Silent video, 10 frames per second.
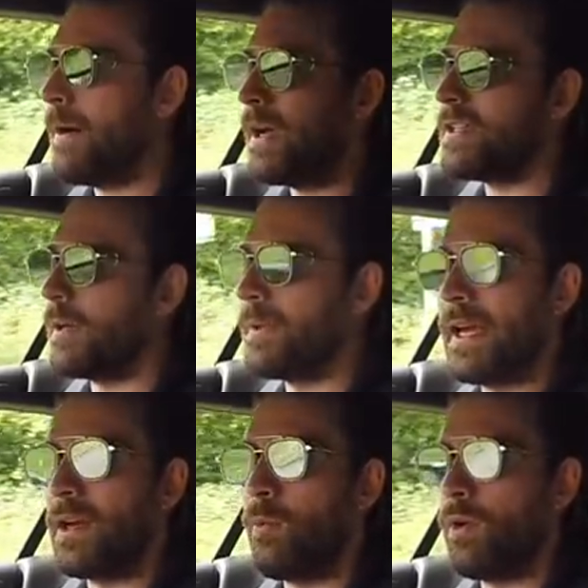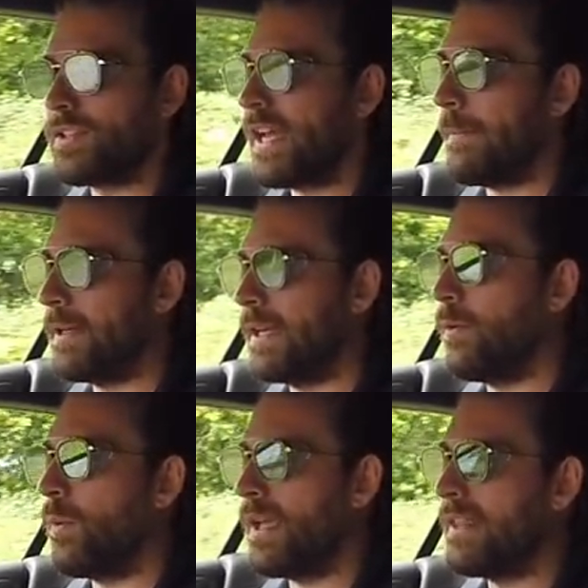mind up yet on what's
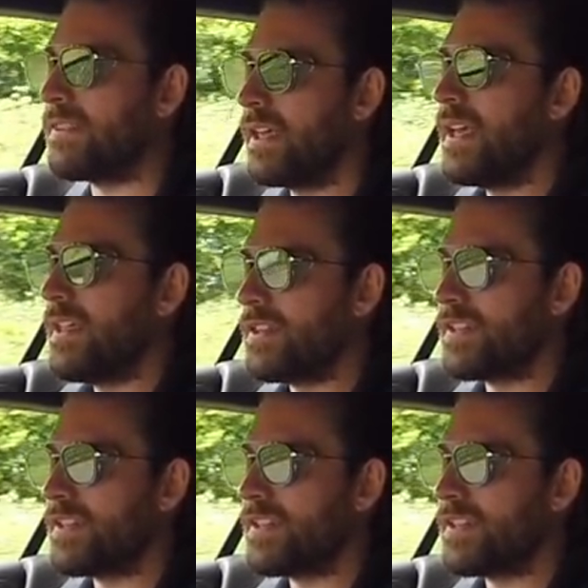happening with the